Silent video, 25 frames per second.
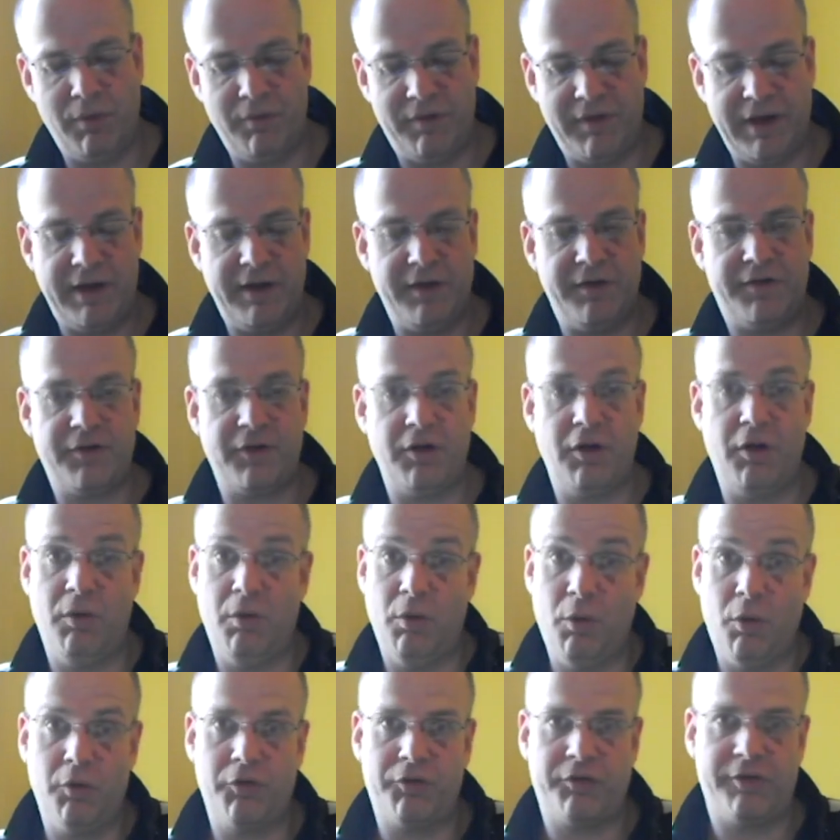was
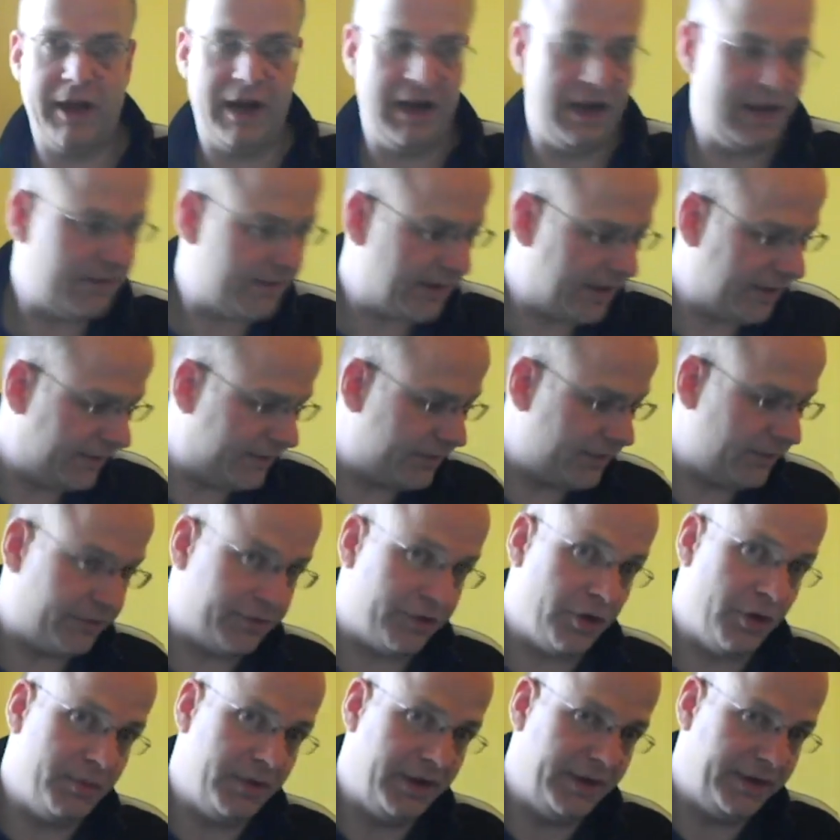into, or still is into,
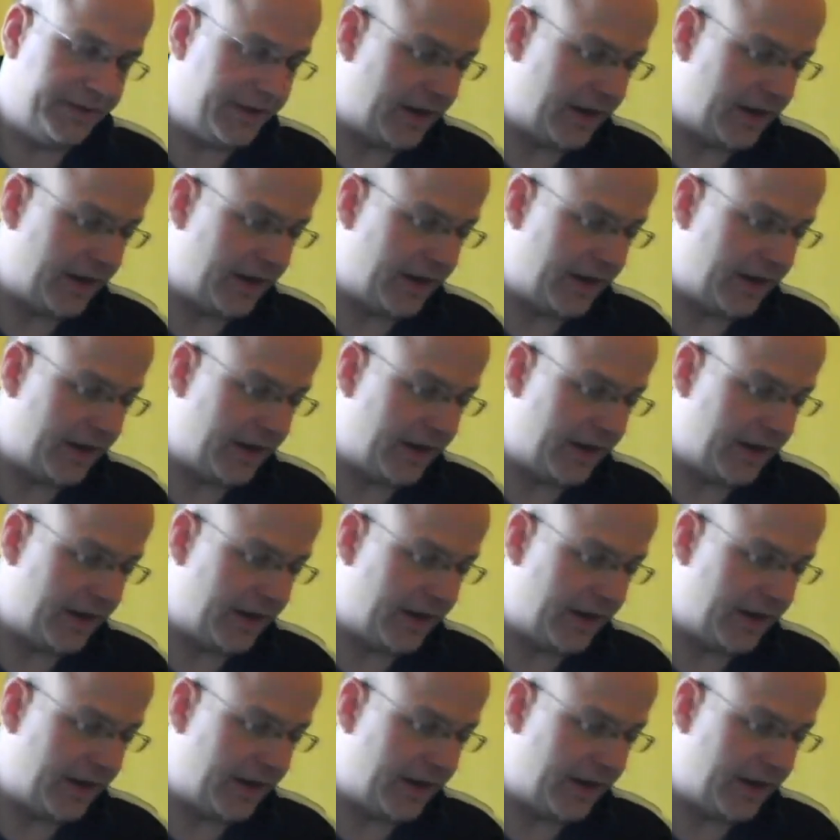Super